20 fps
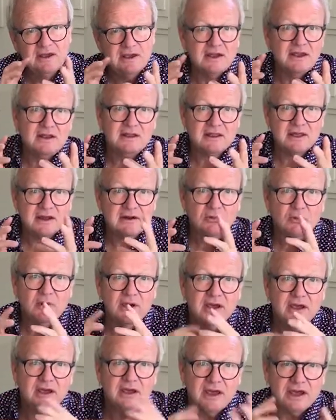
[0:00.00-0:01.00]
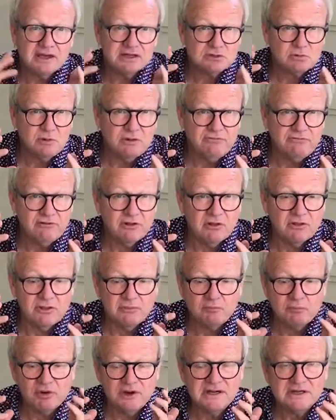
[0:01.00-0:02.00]
in that way as we fill the
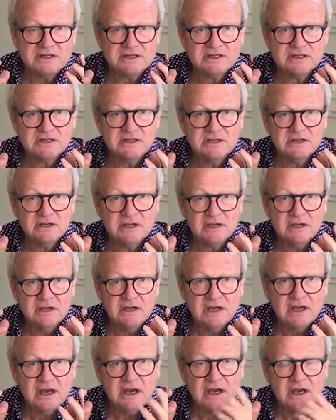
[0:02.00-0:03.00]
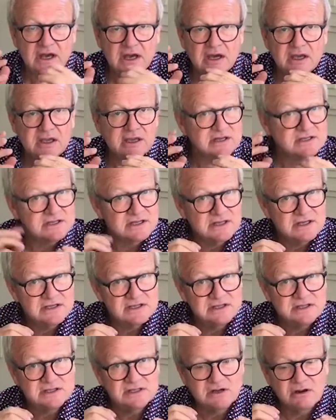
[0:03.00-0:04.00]
press. Yes,
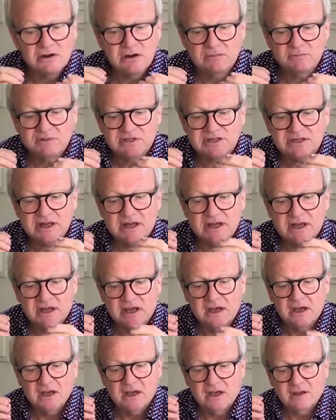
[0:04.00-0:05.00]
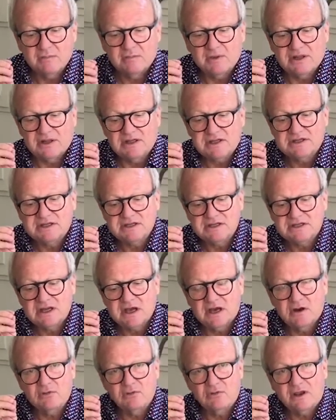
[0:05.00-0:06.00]
this is not a mistake, but this is
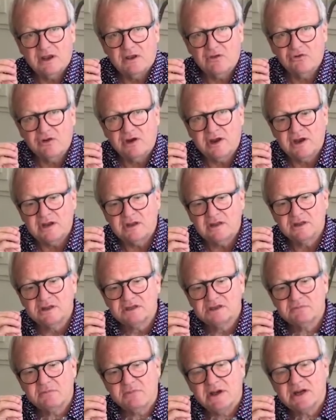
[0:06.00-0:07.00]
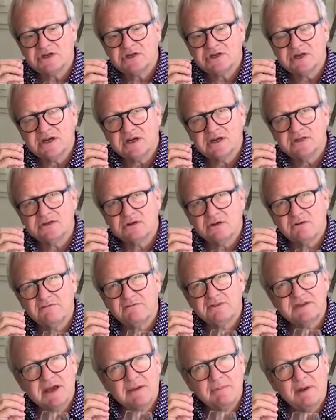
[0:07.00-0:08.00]
how we create this magic sort of
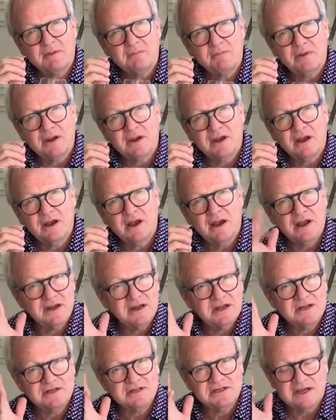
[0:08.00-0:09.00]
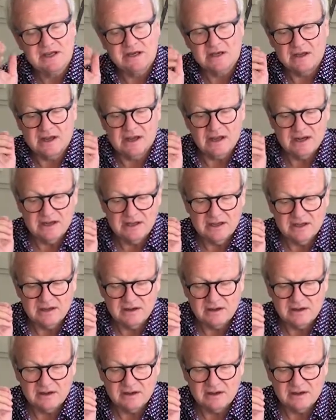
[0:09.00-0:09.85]
salmon pink onion skin color.